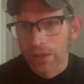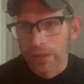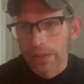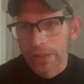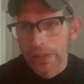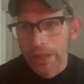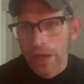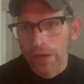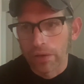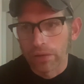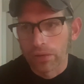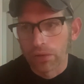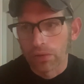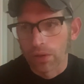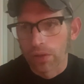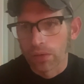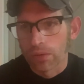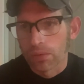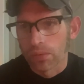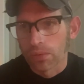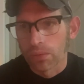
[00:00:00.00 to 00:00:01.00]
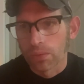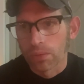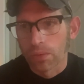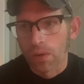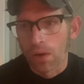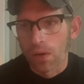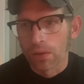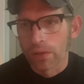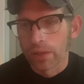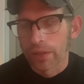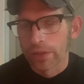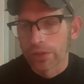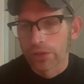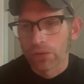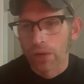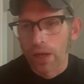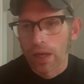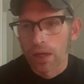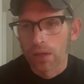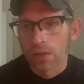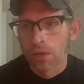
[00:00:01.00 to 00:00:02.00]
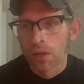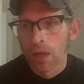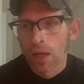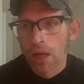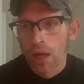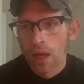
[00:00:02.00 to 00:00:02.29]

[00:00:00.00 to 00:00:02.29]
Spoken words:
Scarecrow Haunted Trail.